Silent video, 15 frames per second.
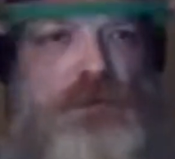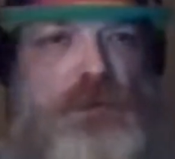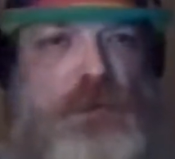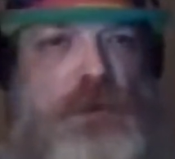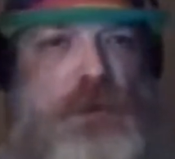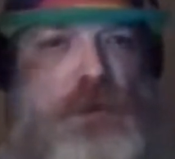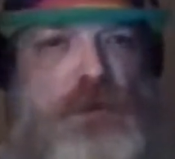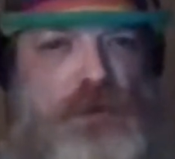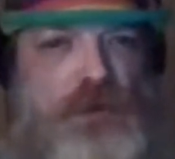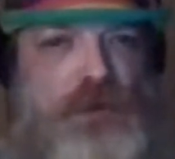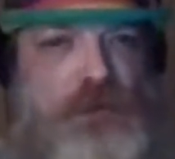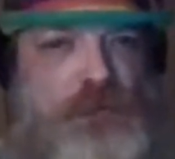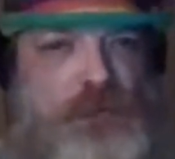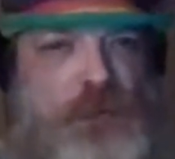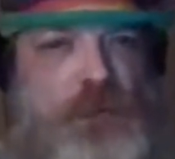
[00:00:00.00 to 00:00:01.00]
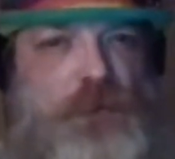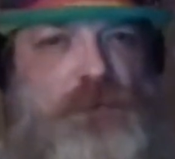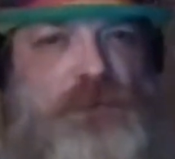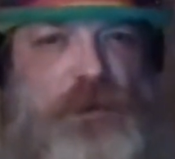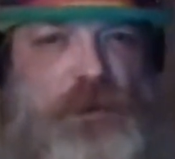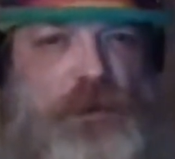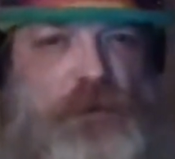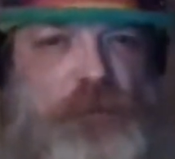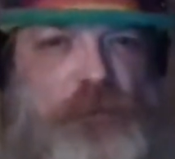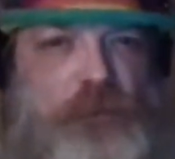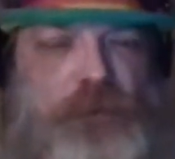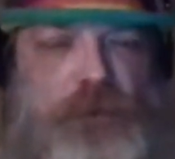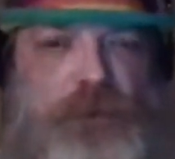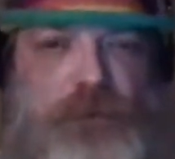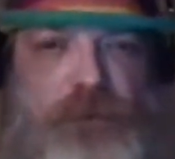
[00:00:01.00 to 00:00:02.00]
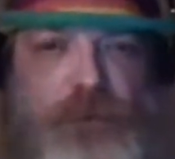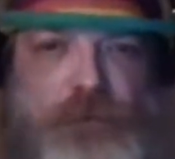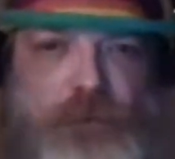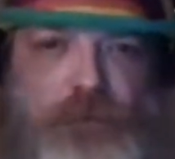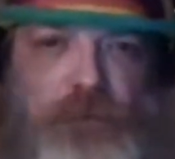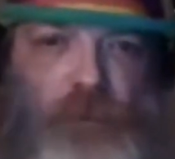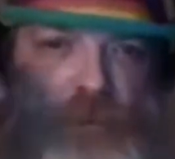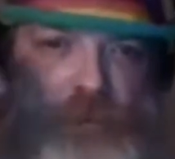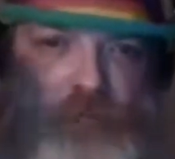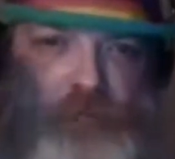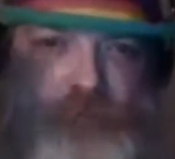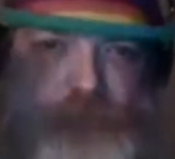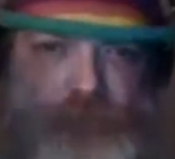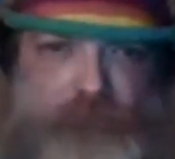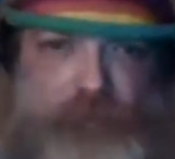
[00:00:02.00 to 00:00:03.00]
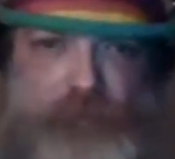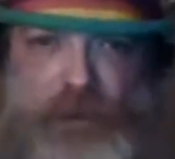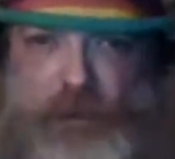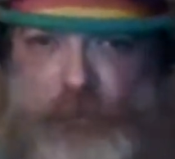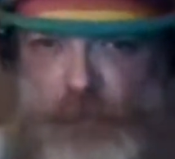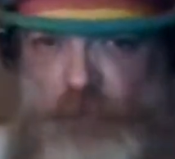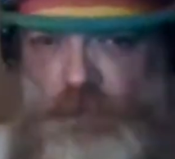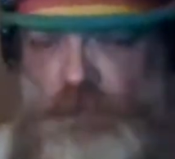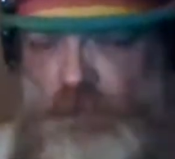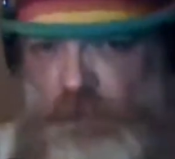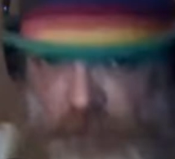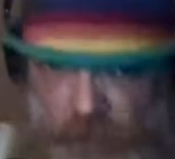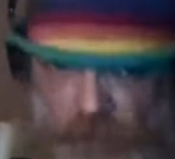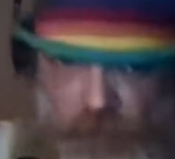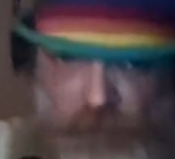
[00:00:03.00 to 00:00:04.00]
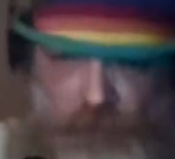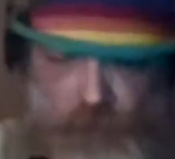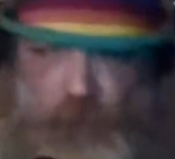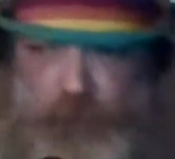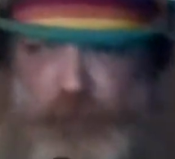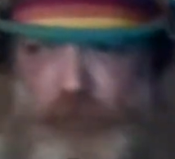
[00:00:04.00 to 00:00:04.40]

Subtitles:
call this a flow state, because I'm a musician as well,